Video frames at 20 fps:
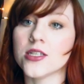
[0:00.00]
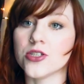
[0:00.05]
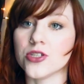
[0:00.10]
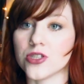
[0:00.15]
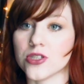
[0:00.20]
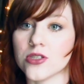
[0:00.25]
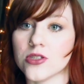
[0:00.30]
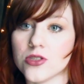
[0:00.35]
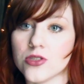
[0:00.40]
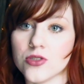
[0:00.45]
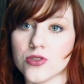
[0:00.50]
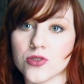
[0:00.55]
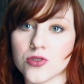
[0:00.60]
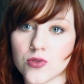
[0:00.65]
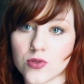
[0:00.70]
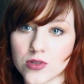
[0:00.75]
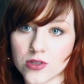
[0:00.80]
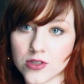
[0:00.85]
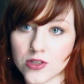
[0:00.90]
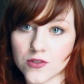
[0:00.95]
just to
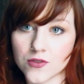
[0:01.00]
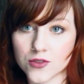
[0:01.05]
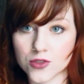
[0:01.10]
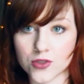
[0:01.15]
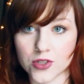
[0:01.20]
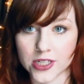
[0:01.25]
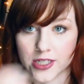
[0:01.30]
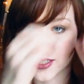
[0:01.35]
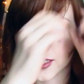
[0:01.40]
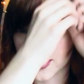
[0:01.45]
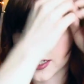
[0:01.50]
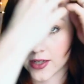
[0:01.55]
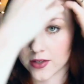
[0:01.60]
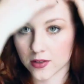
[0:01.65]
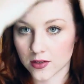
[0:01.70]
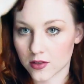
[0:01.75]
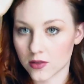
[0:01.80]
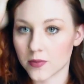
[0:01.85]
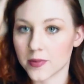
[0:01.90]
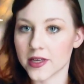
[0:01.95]
sort of straighten it
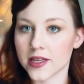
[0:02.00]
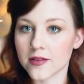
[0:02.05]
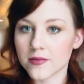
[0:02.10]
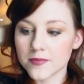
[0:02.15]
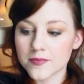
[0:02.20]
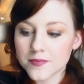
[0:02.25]
out a little bit.